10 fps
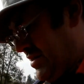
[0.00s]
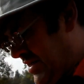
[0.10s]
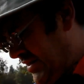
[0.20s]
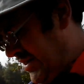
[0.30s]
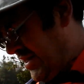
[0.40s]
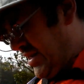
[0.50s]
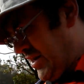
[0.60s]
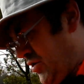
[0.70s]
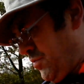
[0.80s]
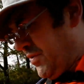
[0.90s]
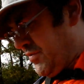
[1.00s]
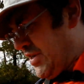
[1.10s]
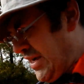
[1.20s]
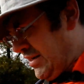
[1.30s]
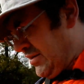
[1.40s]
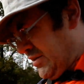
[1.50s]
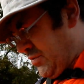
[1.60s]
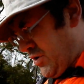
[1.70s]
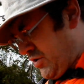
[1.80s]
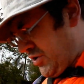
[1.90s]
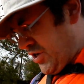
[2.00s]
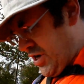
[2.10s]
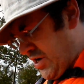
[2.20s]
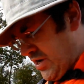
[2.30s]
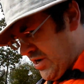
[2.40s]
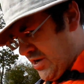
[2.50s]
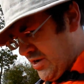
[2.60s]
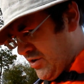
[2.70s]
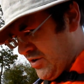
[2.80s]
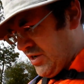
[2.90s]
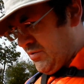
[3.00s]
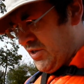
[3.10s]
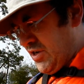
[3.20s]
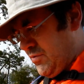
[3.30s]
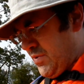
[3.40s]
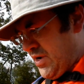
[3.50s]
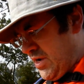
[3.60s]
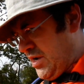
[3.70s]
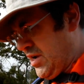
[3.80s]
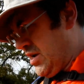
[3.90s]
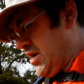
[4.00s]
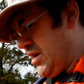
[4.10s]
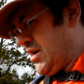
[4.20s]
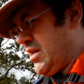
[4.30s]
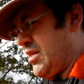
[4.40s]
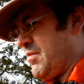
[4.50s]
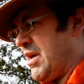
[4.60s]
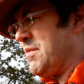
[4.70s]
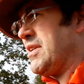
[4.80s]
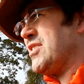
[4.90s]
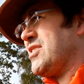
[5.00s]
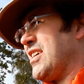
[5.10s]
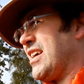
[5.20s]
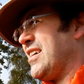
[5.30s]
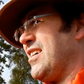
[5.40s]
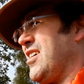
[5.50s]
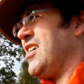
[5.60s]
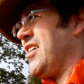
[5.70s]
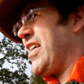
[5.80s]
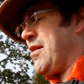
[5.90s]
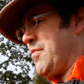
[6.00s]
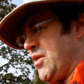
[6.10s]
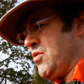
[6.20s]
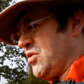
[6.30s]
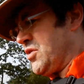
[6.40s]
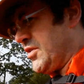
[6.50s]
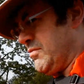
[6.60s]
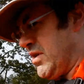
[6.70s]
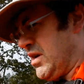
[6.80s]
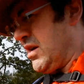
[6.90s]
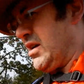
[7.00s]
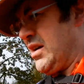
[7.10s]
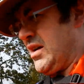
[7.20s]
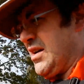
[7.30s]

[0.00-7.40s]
There's a couple of channels I watch on YouTube that make me just think, oh, that'd be awesome.